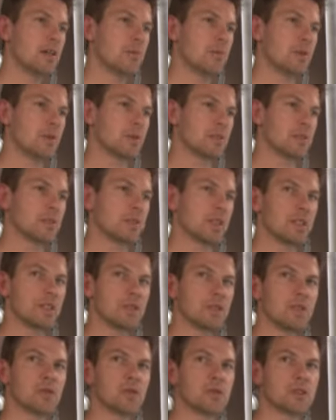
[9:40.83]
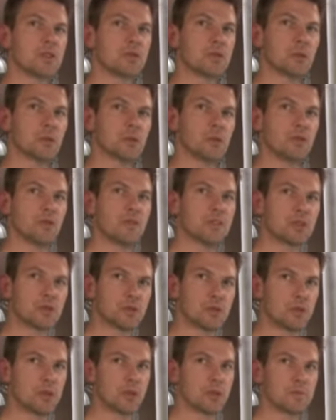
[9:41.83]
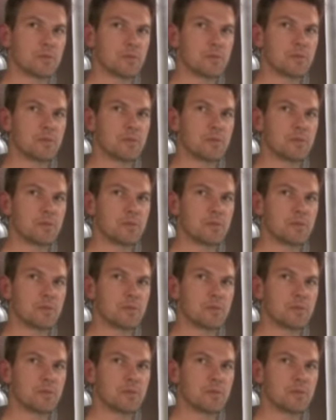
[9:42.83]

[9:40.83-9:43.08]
but they do it audiovisually.